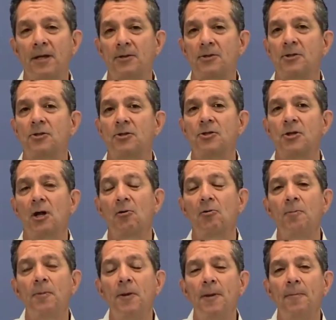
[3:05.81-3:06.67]
it's the
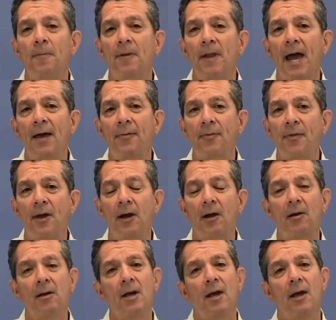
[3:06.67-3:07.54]
general people out
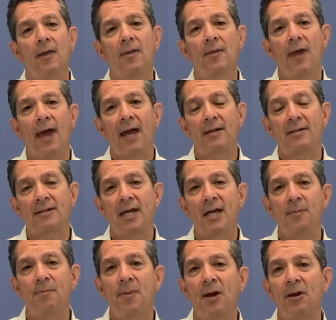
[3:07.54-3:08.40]
there that
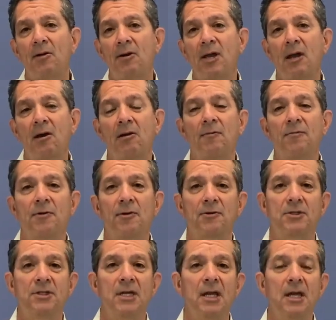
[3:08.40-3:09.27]
take better care of their
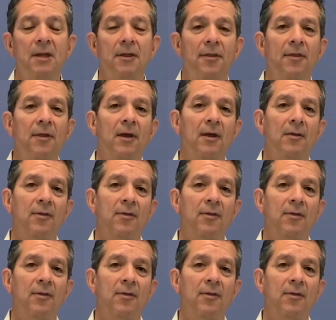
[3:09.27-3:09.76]
teeth,